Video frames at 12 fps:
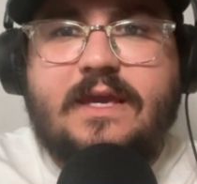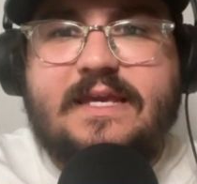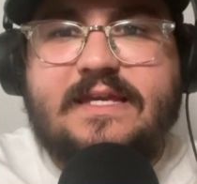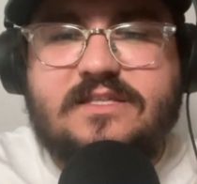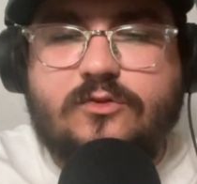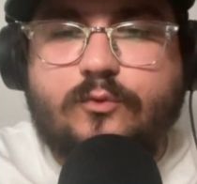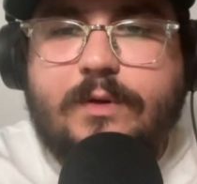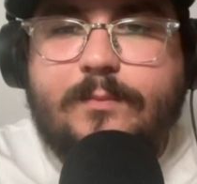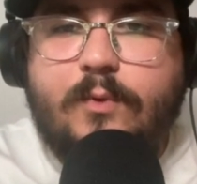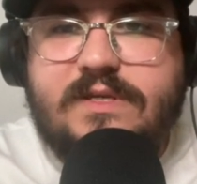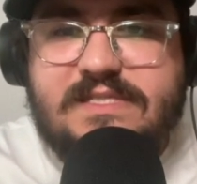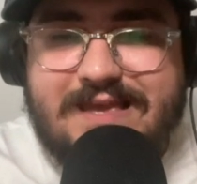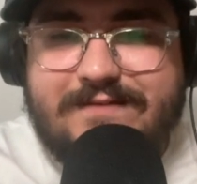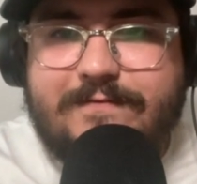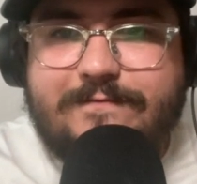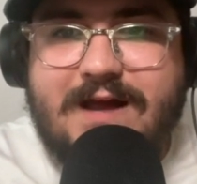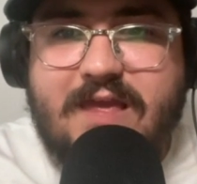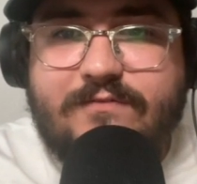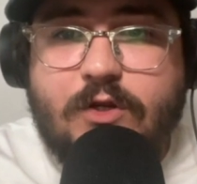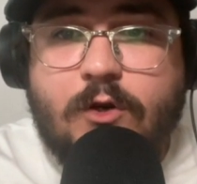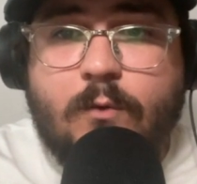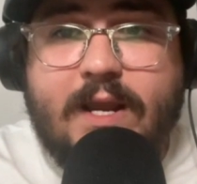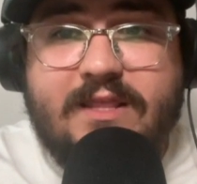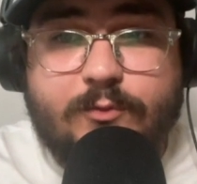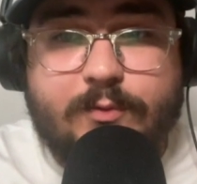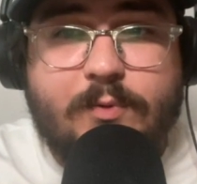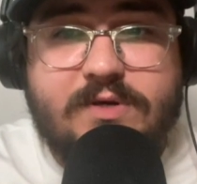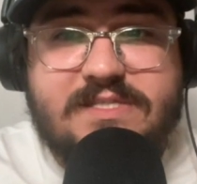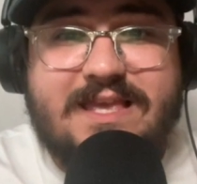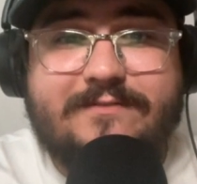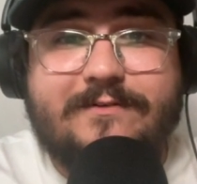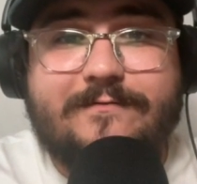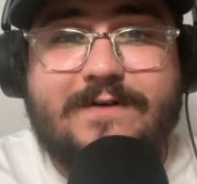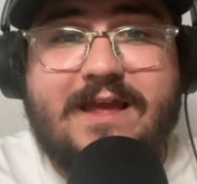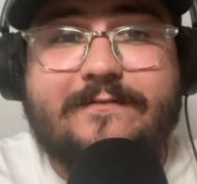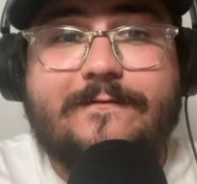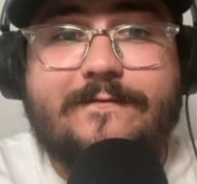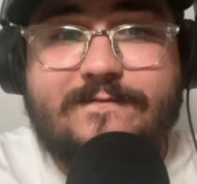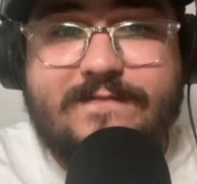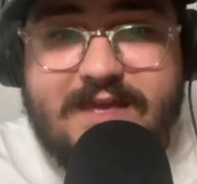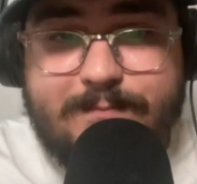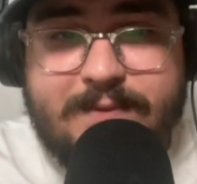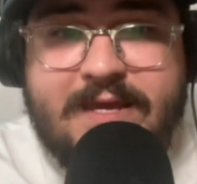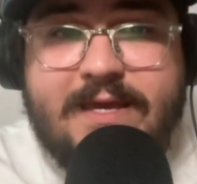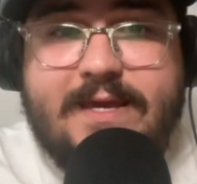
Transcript: He has a 3.75 ERA and 3.75 FIP.